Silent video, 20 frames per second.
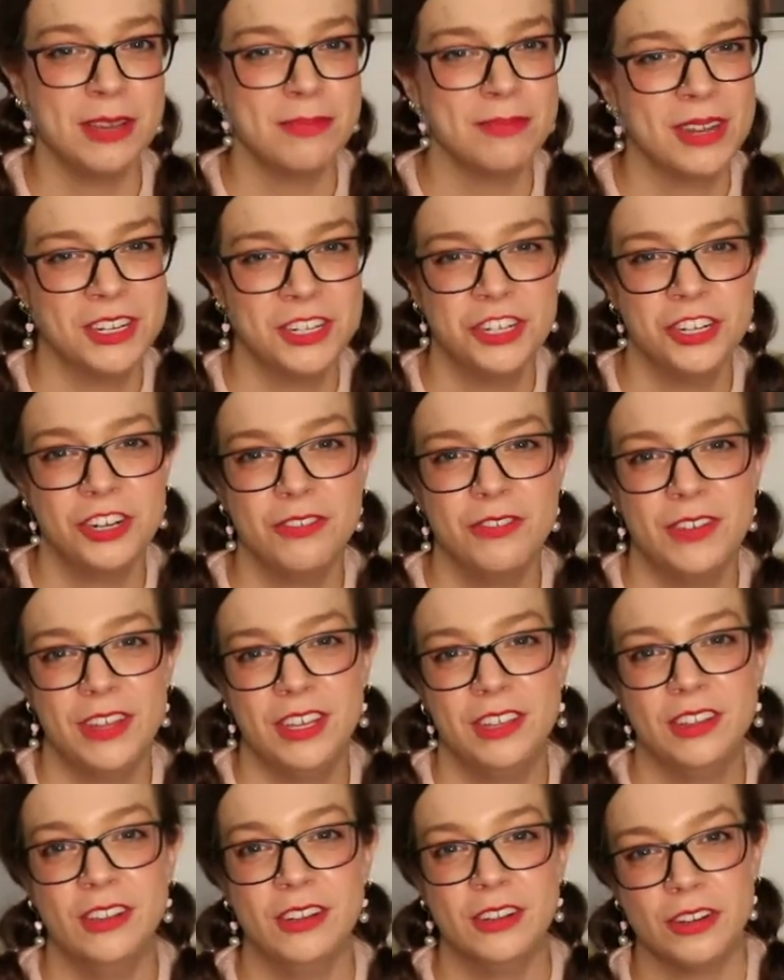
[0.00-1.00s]
I'm not sure if I
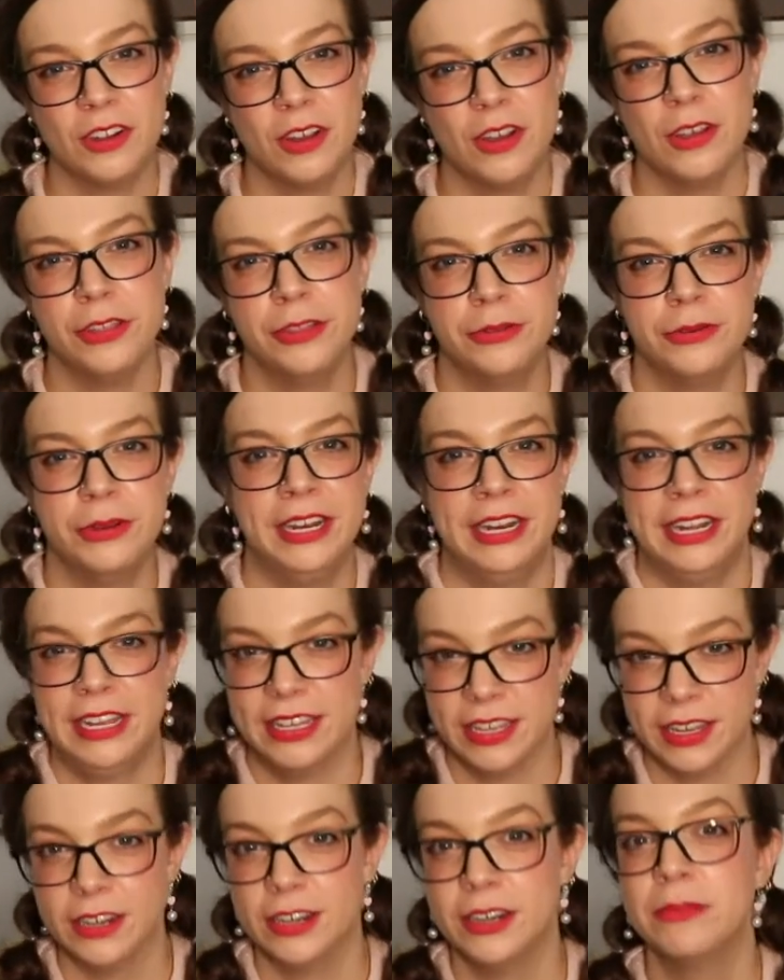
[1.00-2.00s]
could learn all three in a
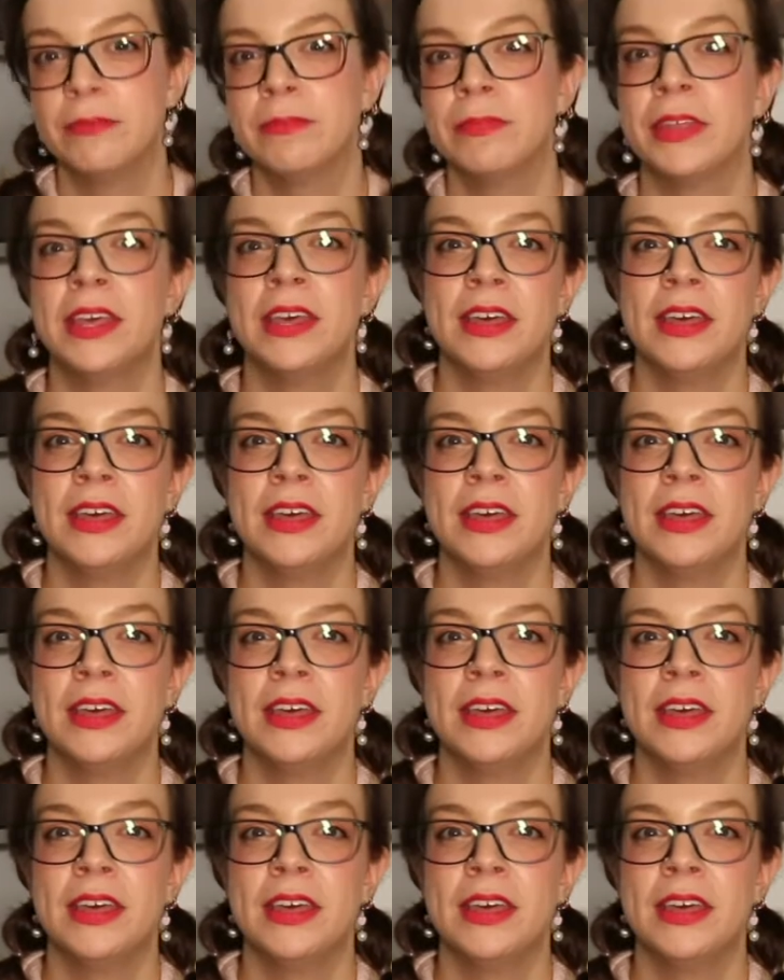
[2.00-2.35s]
year.